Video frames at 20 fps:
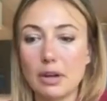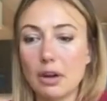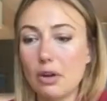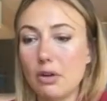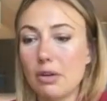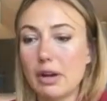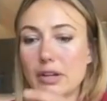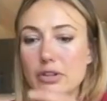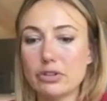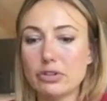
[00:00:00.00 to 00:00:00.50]
Oh,
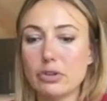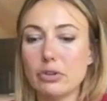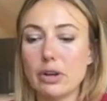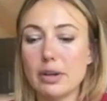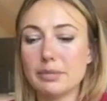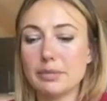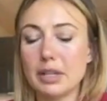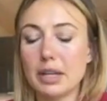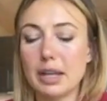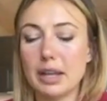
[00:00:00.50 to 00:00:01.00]
I showed
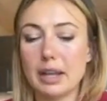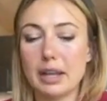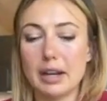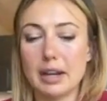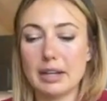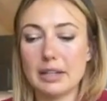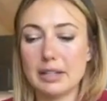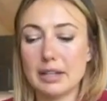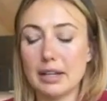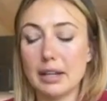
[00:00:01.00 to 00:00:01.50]
up today and I
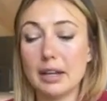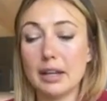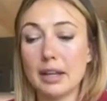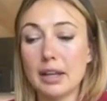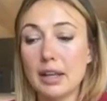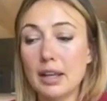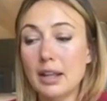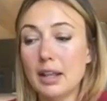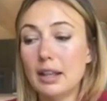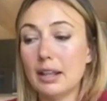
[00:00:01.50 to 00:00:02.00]
did
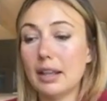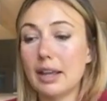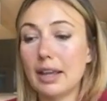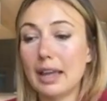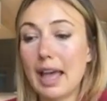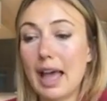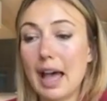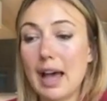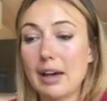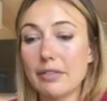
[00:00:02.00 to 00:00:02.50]
like
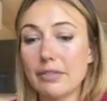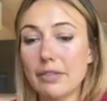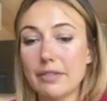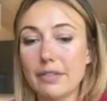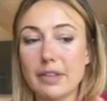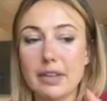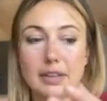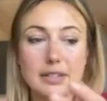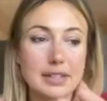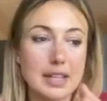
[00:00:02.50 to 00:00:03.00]
half of
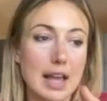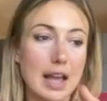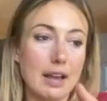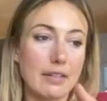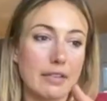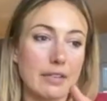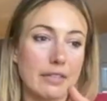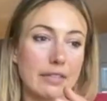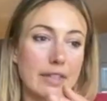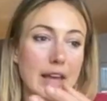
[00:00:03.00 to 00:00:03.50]
this,
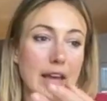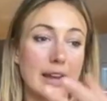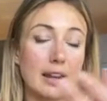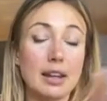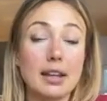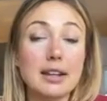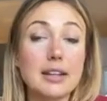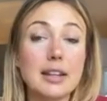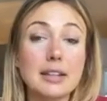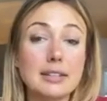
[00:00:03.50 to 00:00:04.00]
half of that.
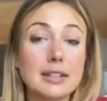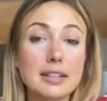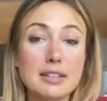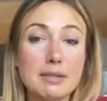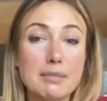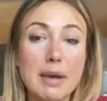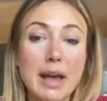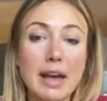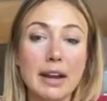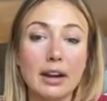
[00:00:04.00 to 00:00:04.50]
It doesn't
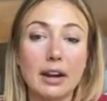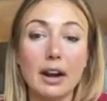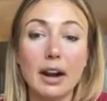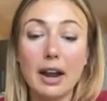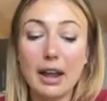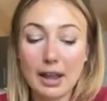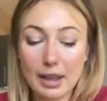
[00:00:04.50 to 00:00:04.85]
matter.